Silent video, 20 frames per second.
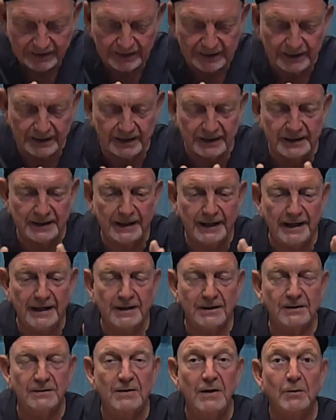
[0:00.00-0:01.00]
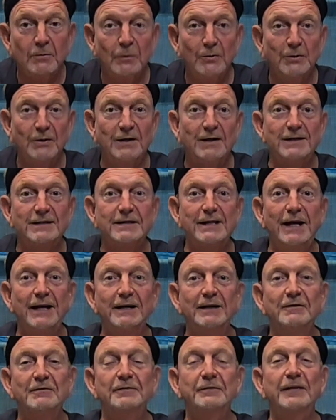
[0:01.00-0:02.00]
Inhale. We're going to
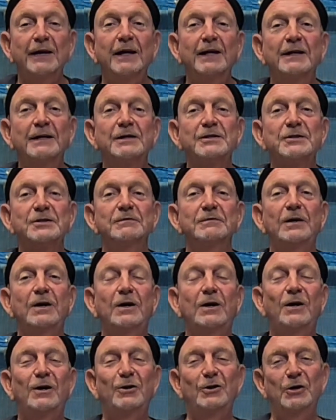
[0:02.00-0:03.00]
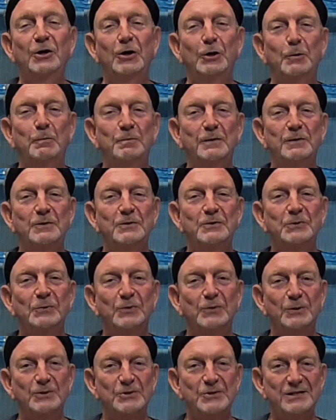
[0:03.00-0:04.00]
take advantage of all open
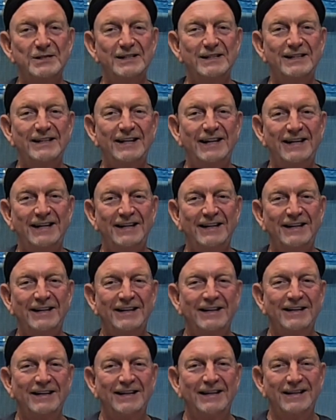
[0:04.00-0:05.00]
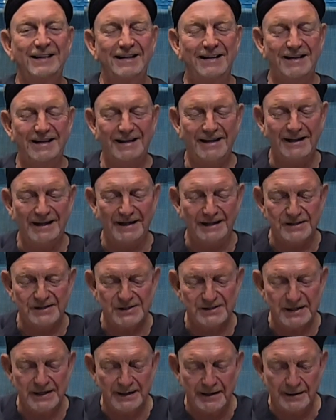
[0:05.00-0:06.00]
doors today.
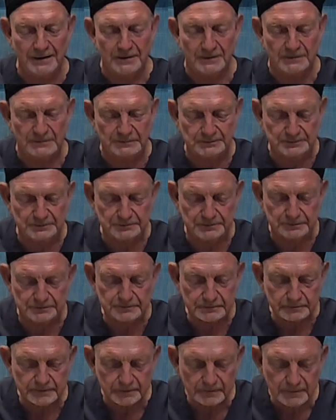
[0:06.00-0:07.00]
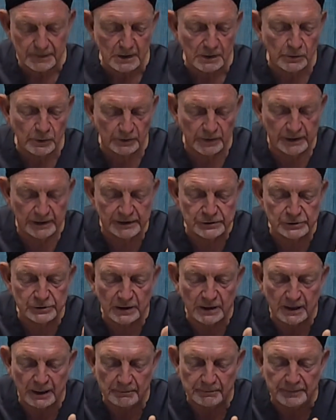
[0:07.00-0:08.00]
Exhale. We're going to
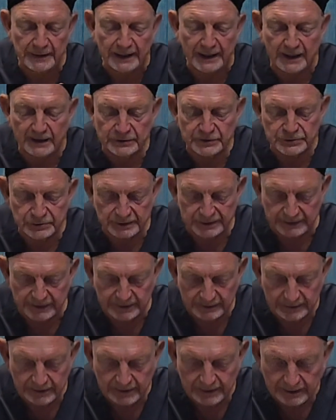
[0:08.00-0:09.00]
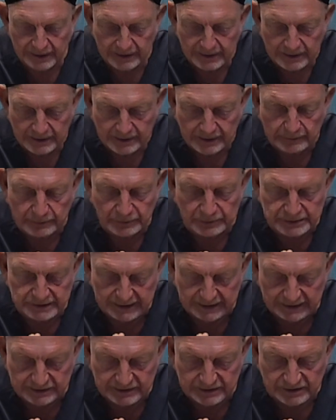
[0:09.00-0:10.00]
draw a boundary and
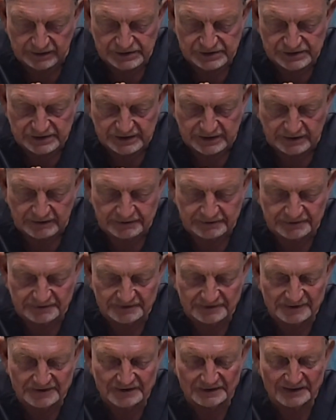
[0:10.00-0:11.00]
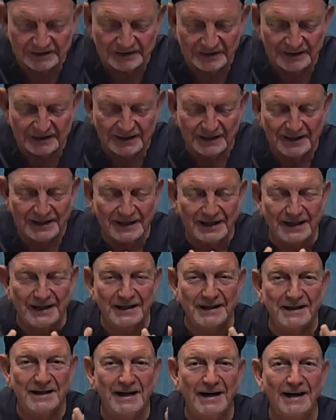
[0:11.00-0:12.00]
protect ourselves.
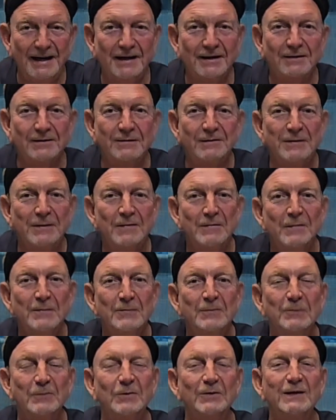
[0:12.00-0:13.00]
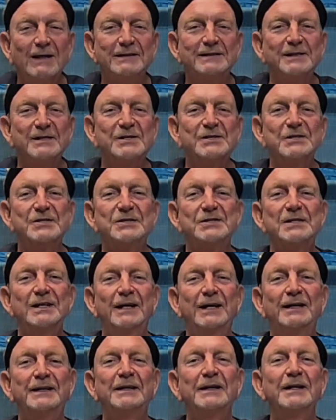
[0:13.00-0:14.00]
Inhale. We'll let the
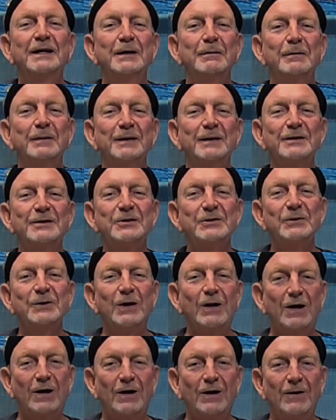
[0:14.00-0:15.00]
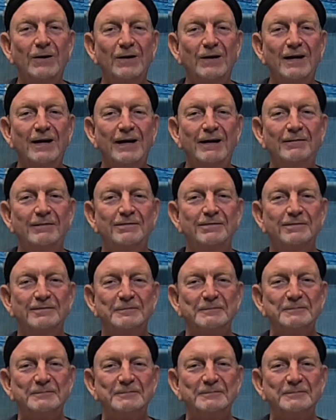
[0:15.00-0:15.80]
sun come into our life.